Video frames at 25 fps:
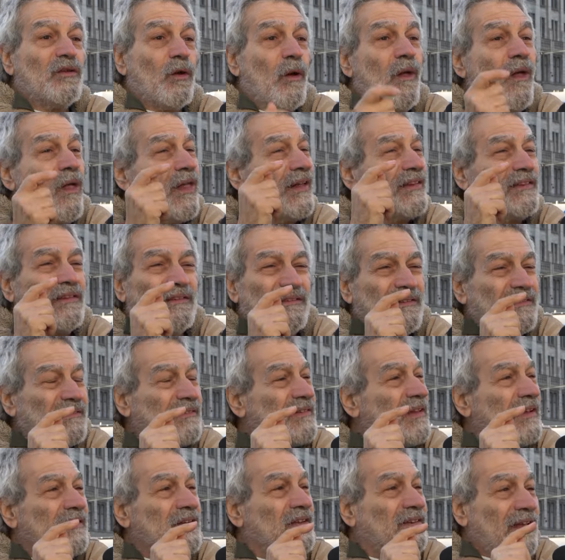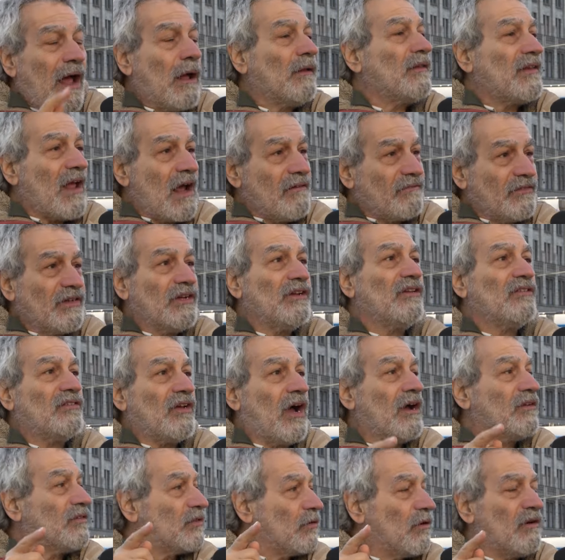So the South
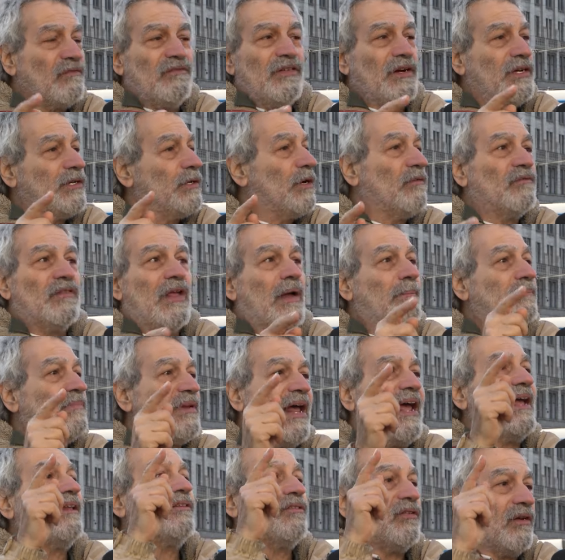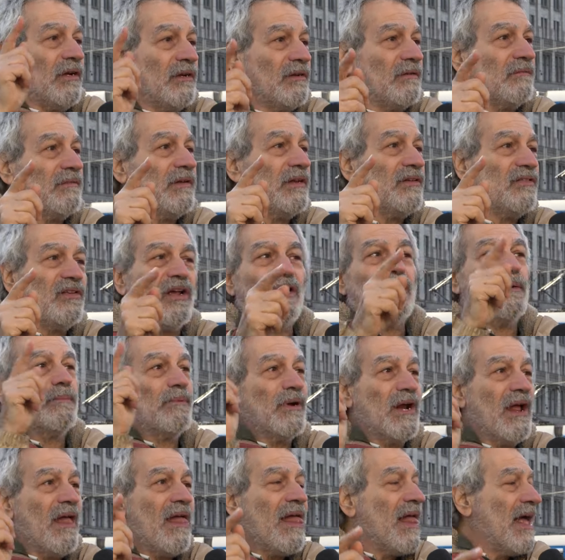Africans, I saw a video of them dancing and
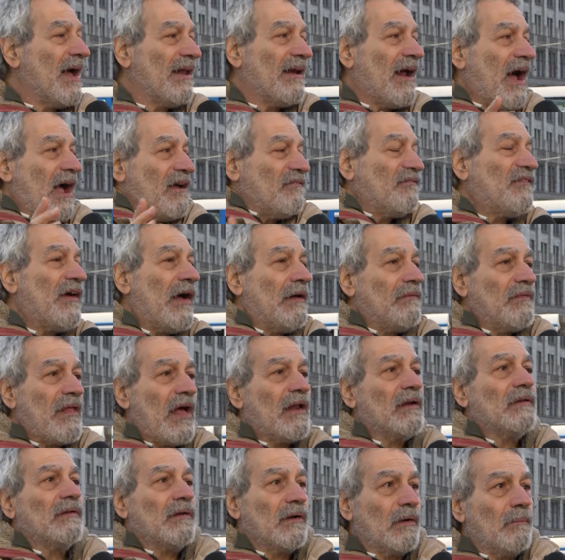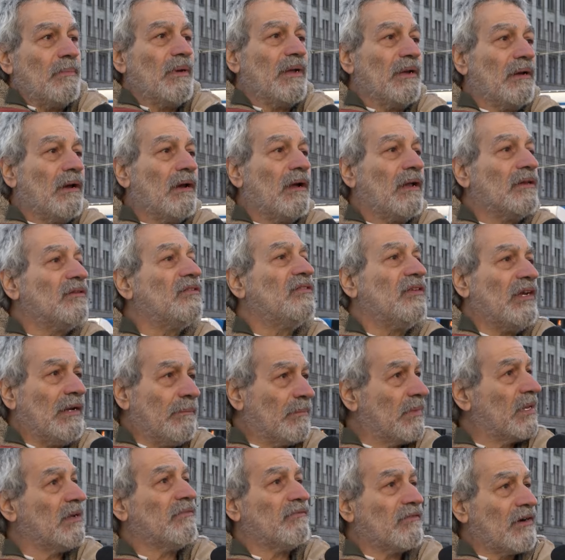celebrating. And I found that a little bit
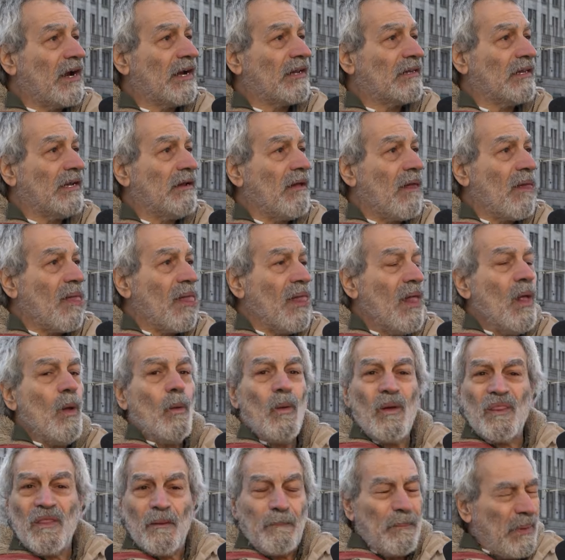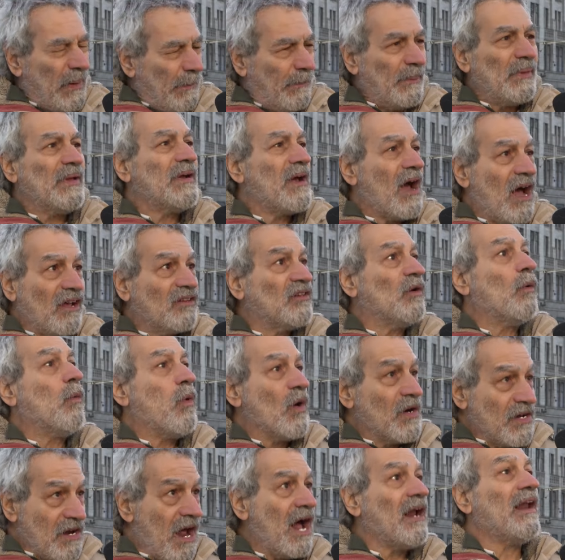unseemly, frankly. When the people in Gaza
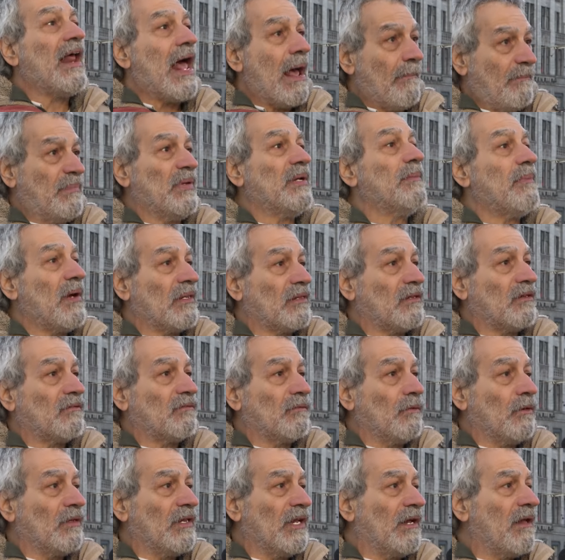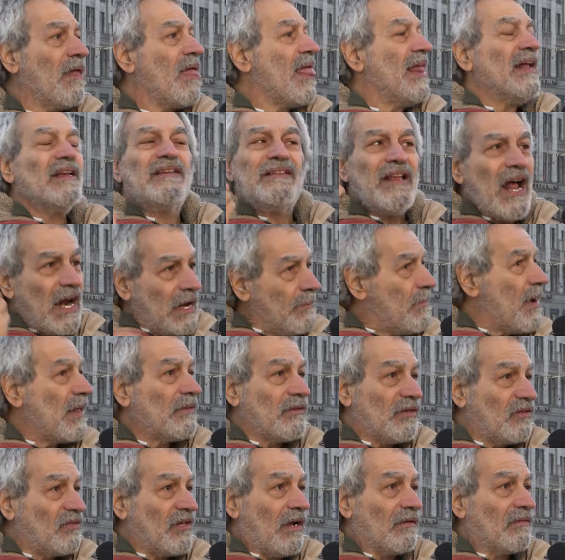were not happy about this ruling, it's not
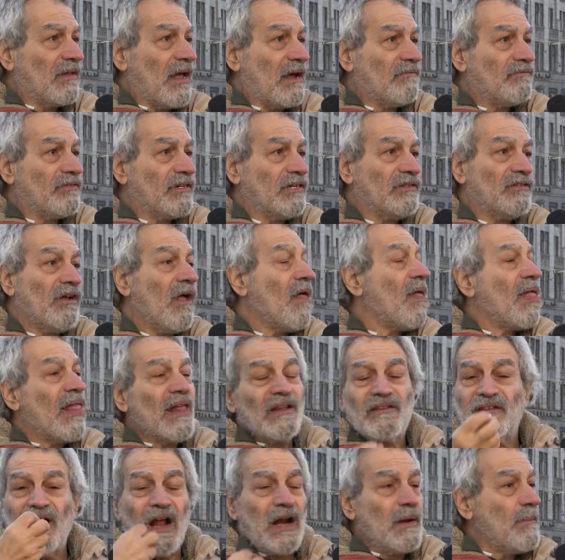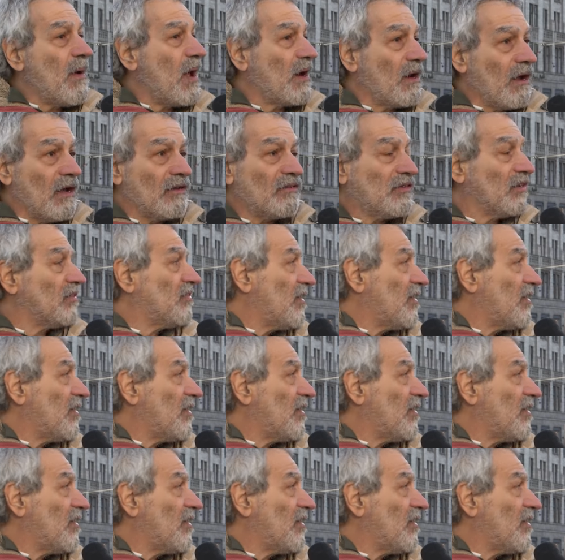about the South Africans. It's not about us.